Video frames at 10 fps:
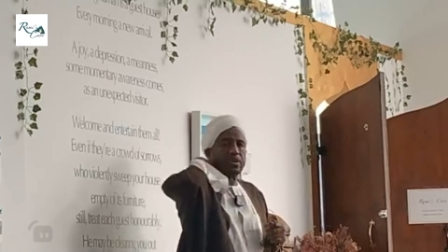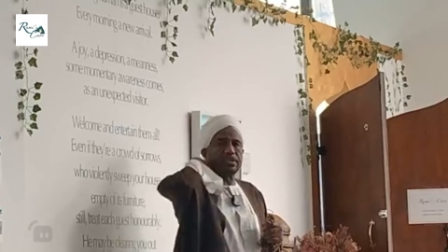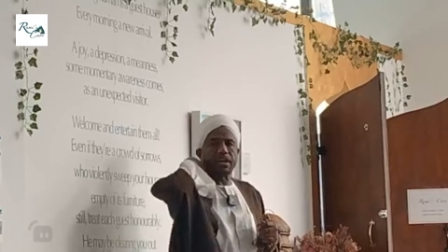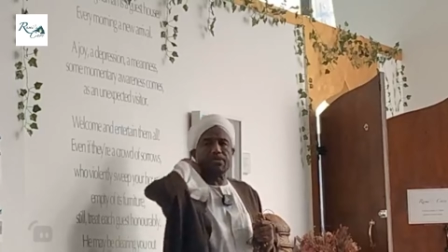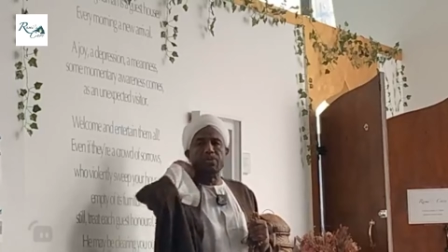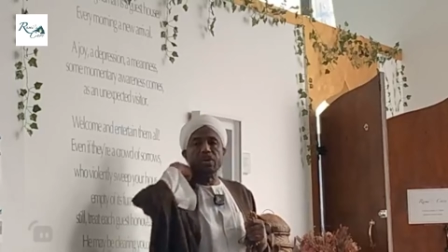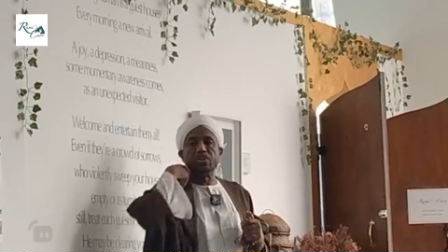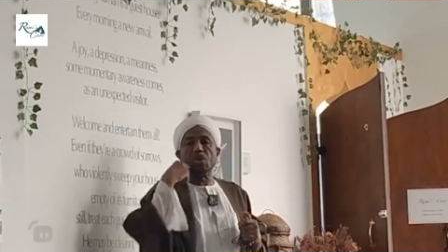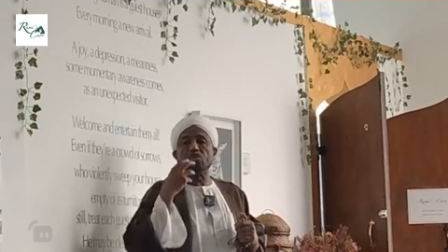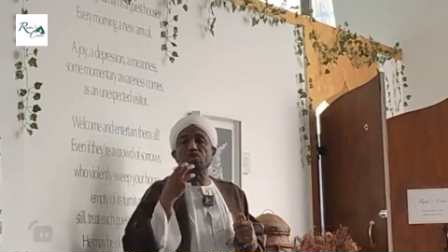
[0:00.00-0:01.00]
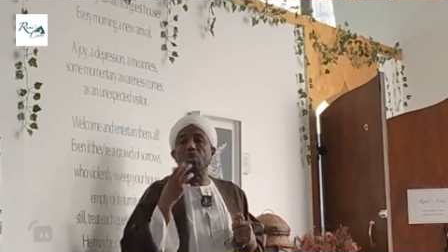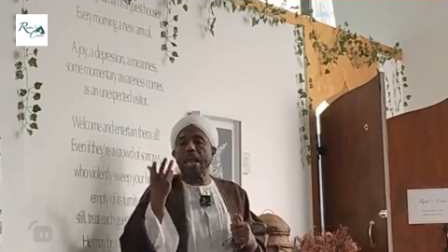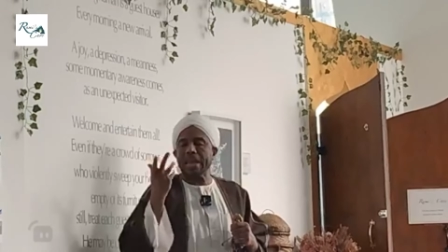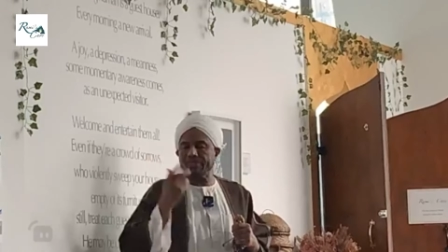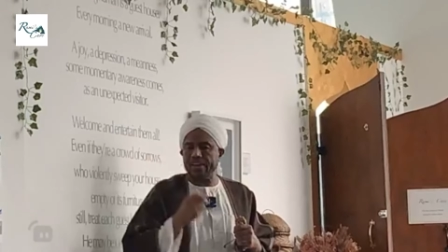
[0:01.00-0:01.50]
ourselves. We chose to
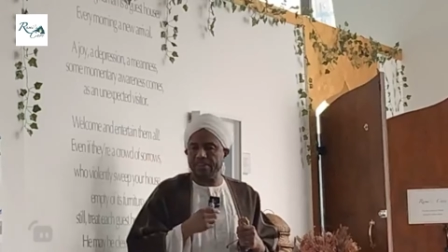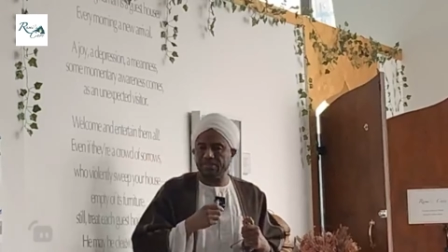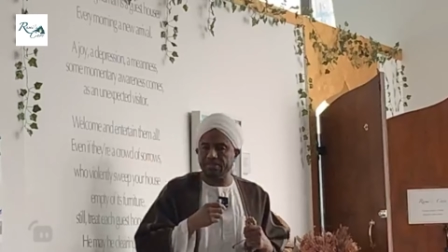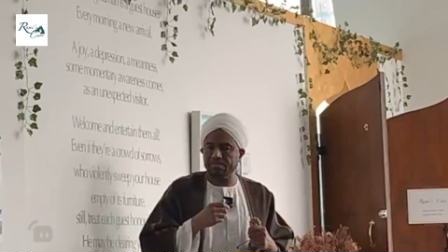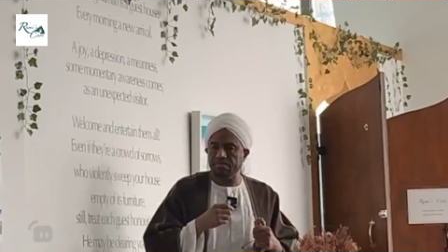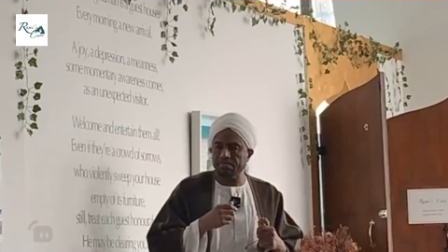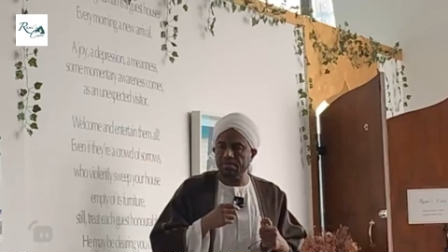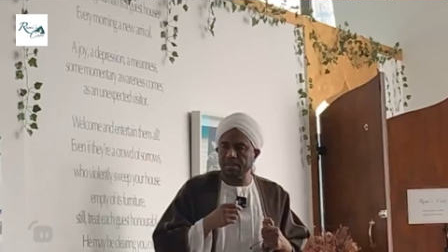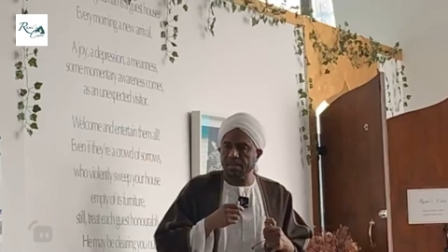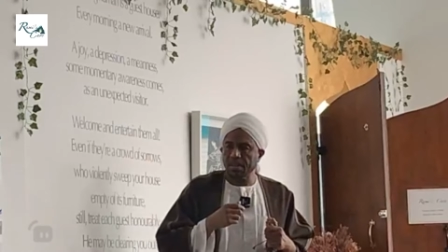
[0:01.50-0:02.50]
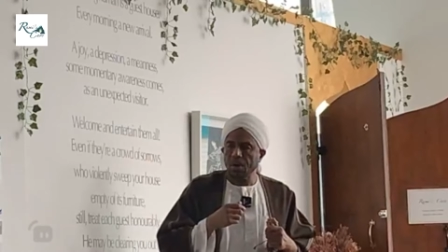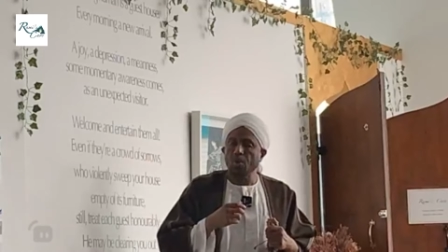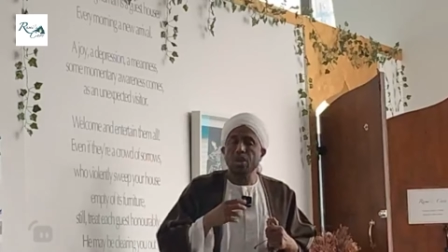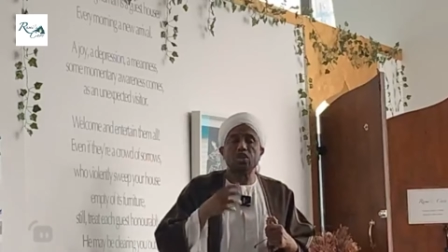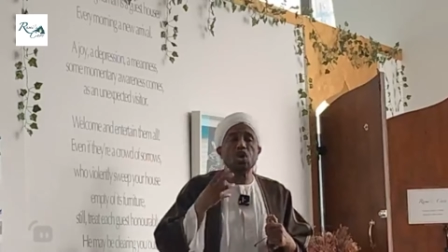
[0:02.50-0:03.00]
learn first.
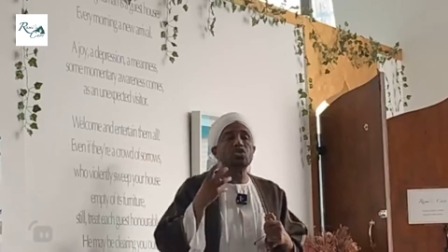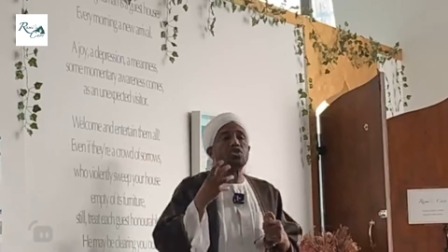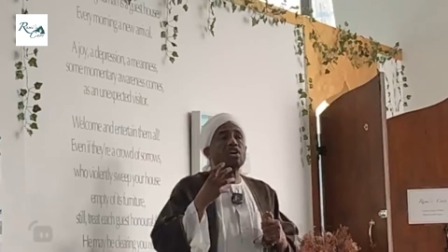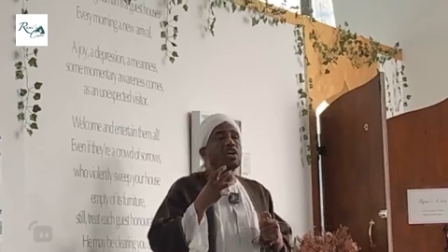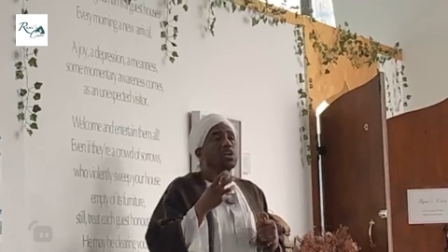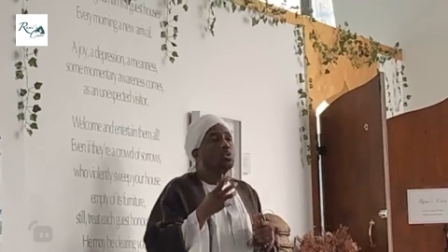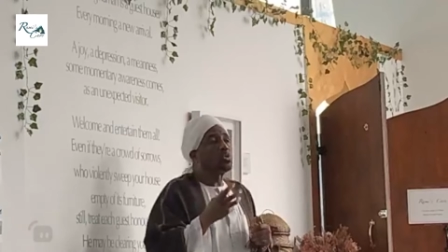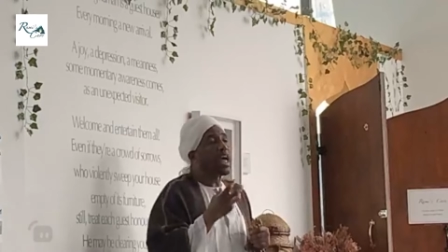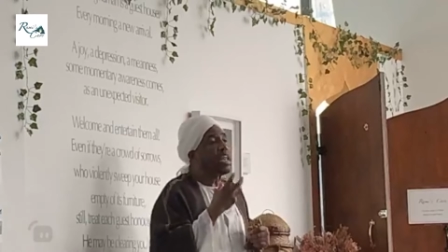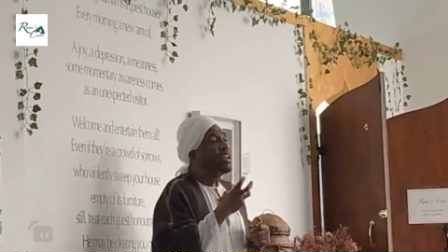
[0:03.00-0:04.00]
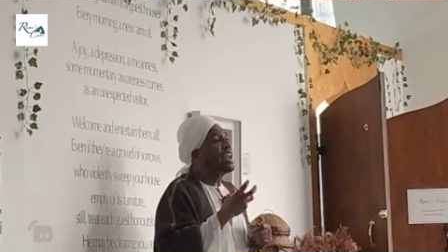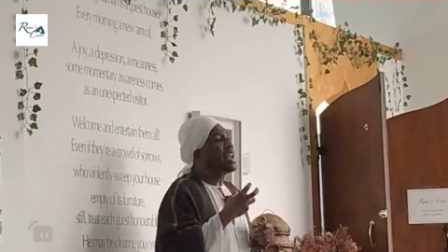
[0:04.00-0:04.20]
We chose to then